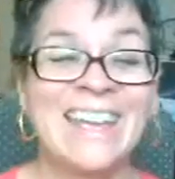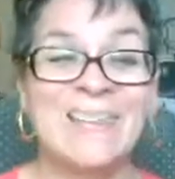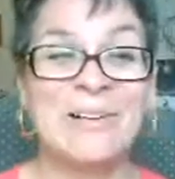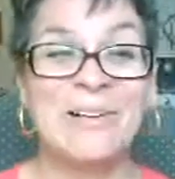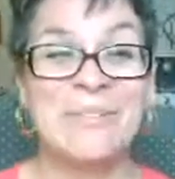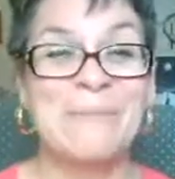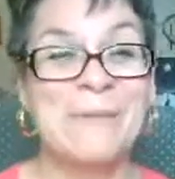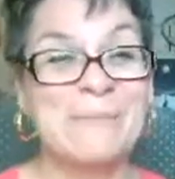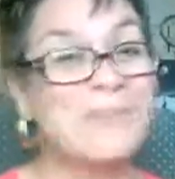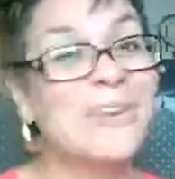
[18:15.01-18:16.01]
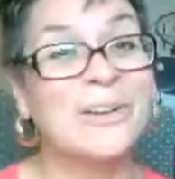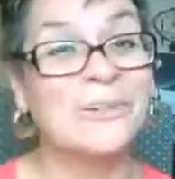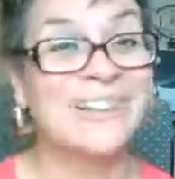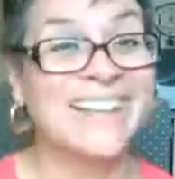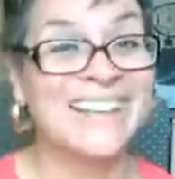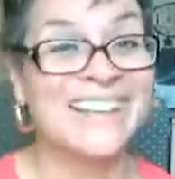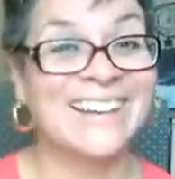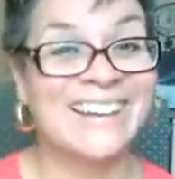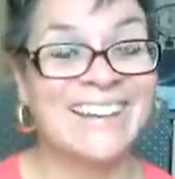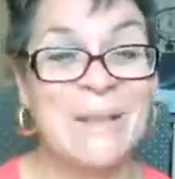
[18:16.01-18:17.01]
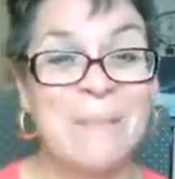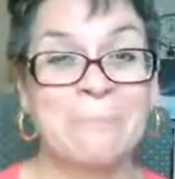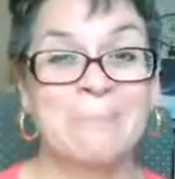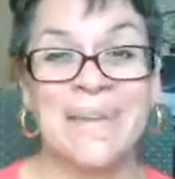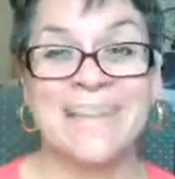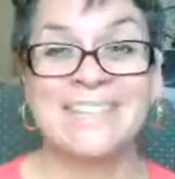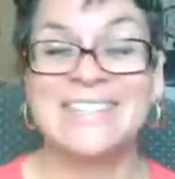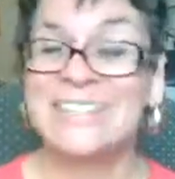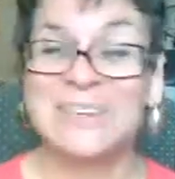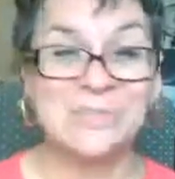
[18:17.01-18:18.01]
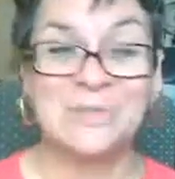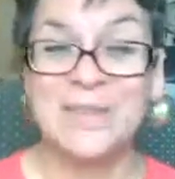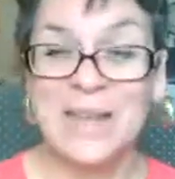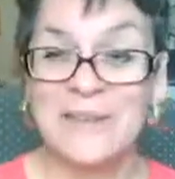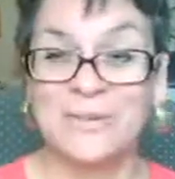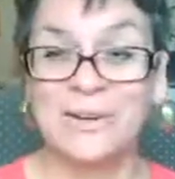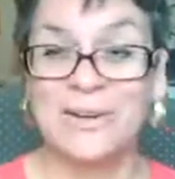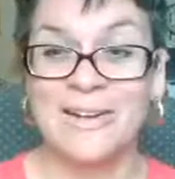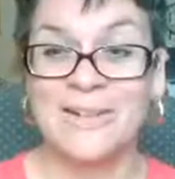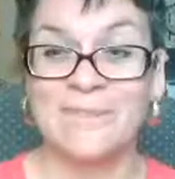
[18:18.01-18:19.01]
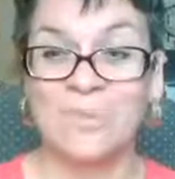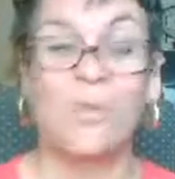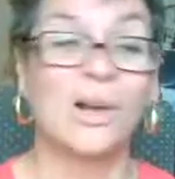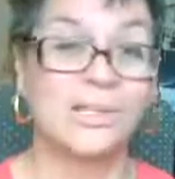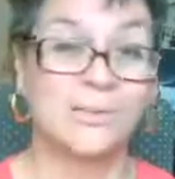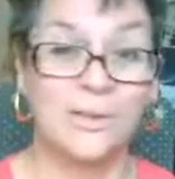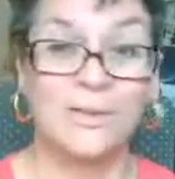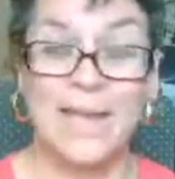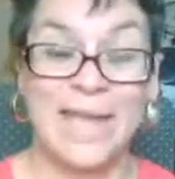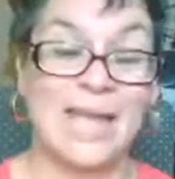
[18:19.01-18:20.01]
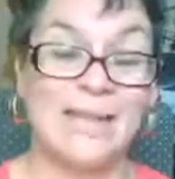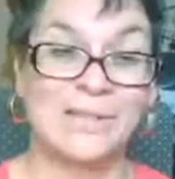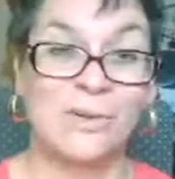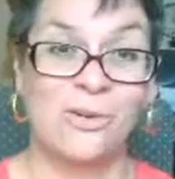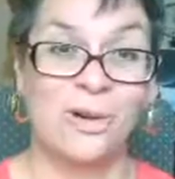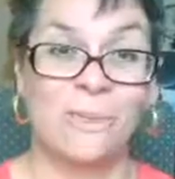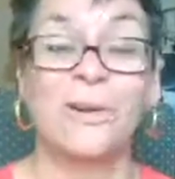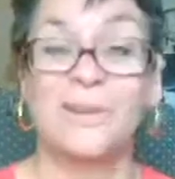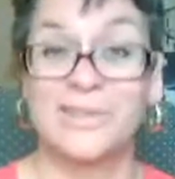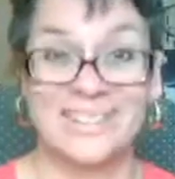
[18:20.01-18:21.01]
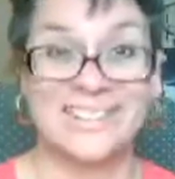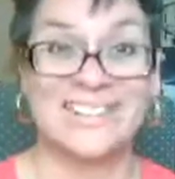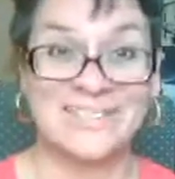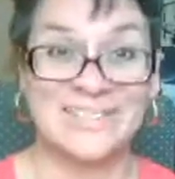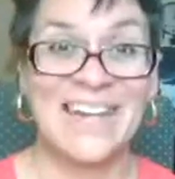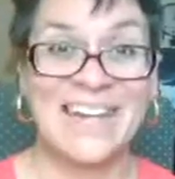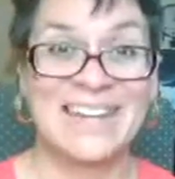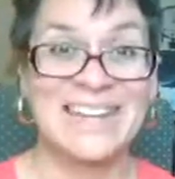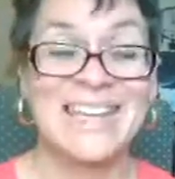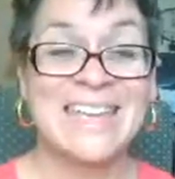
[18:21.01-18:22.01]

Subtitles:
Well, that made me feel really good. But, do whatever works for you and your person, okay?